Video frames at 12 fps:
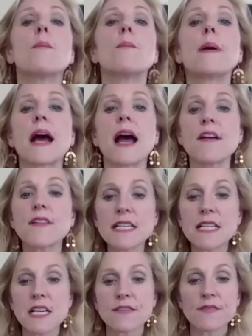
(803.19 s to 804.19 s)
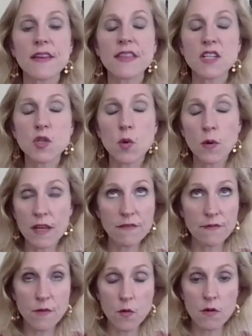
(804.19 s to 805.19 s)
but I've identified the
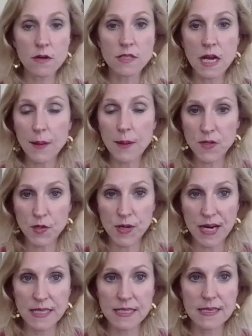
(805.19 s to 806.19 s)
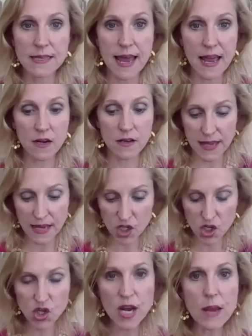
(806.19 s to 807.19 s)
twenty-four top traits that, that
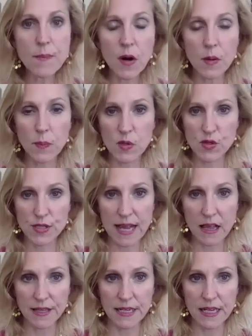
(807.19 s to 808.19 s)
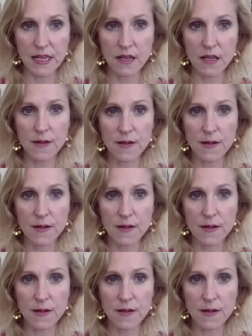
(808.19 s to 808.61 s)
shape our personality.